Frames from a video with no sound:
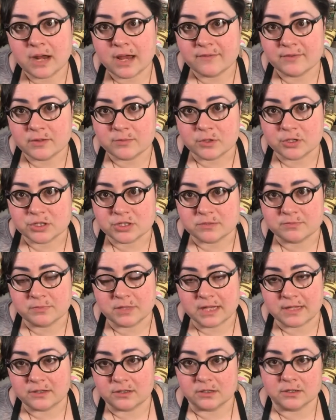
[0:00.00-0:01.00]
have an immersion
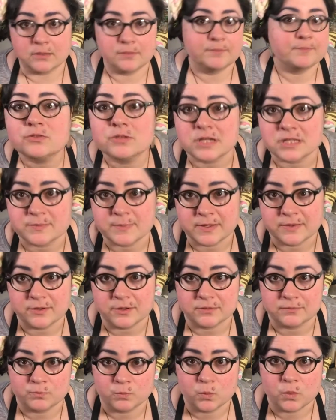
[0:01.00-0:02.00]
blender, trust me,
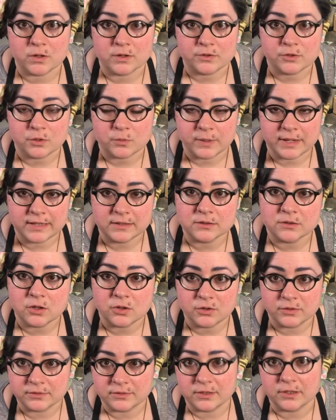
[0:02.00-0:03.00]
they're worth their weight in
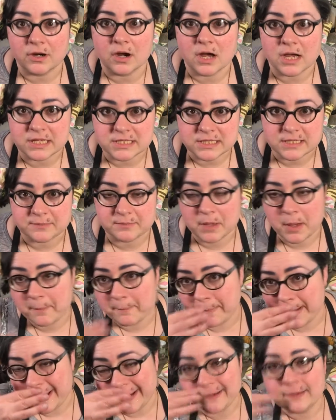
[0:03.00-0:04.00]
gold. They're awesome.
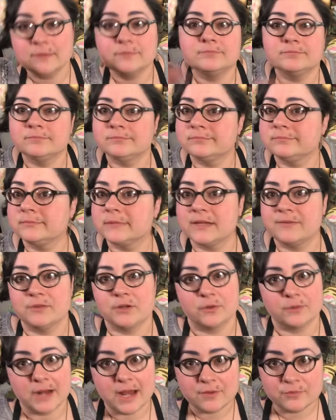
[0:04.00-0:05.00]
But if you
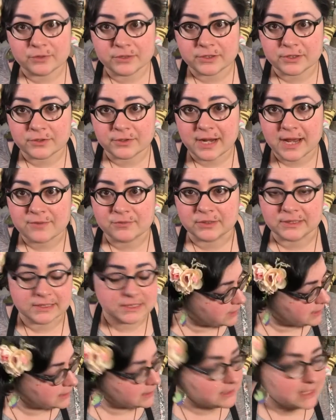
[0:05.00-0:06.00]
don't have one, you don't have one.
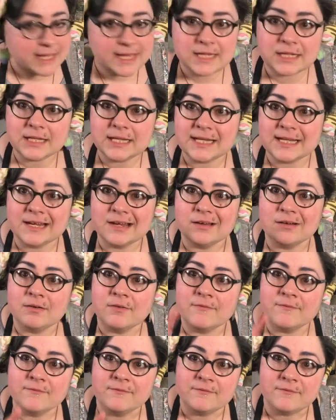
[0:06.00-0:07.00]
You can ladle it
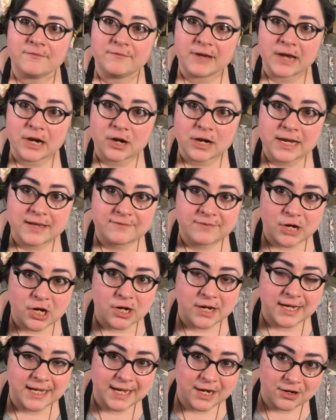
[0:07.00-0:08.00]
very,
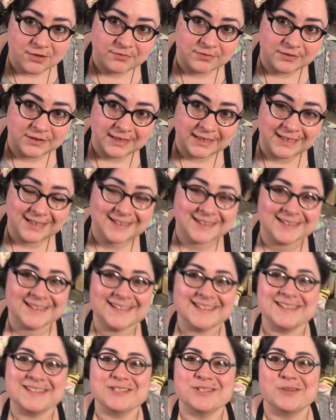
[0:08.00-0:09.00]
very carefully
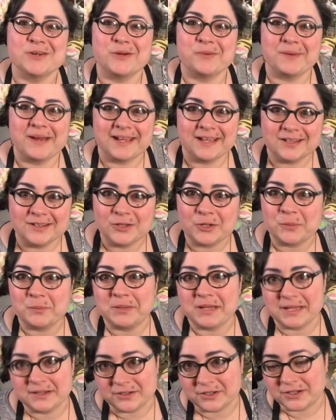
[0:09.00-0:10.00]
into a regular
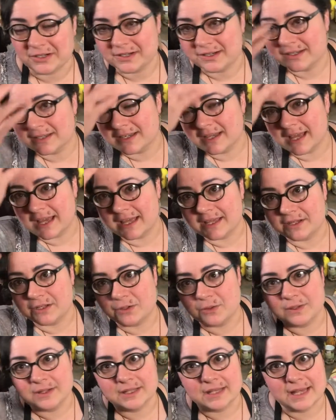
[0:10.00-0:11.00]
blender and
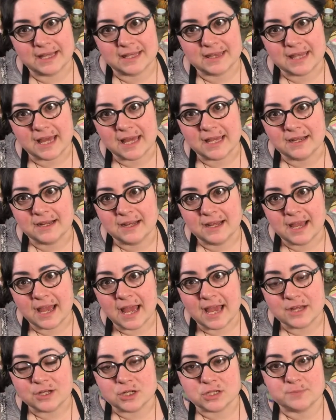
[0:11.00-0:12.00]
do it like that.
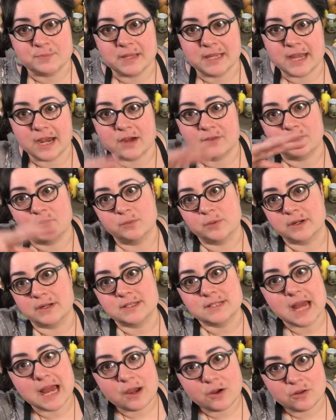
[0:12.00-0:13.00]
And just be careful, put a
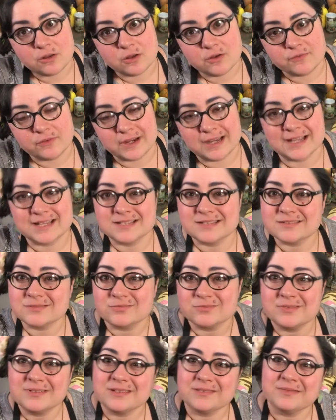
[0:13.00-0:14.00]
towel over it because it's
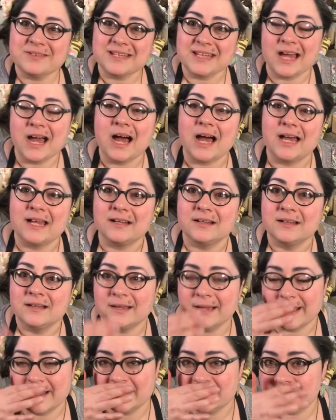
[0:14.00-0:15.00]
really, really hot
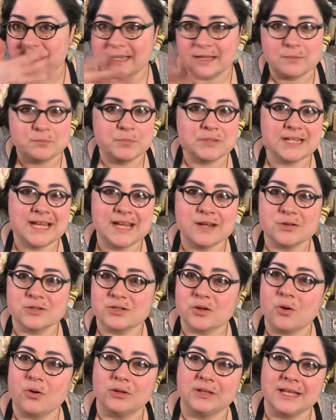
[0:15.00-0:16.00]
and like potatoes
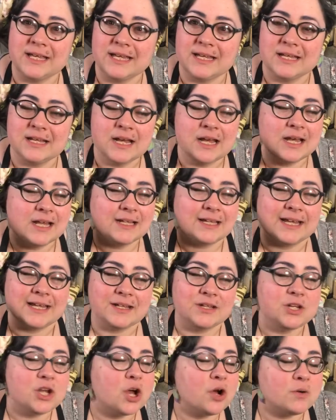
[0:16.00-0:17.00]
hold heat like
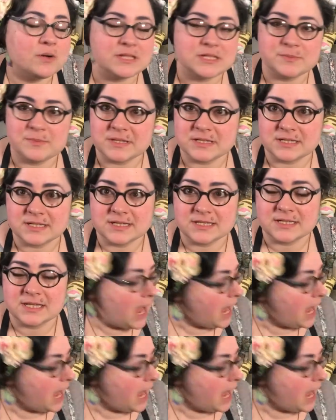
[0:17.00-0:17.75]
no one's business.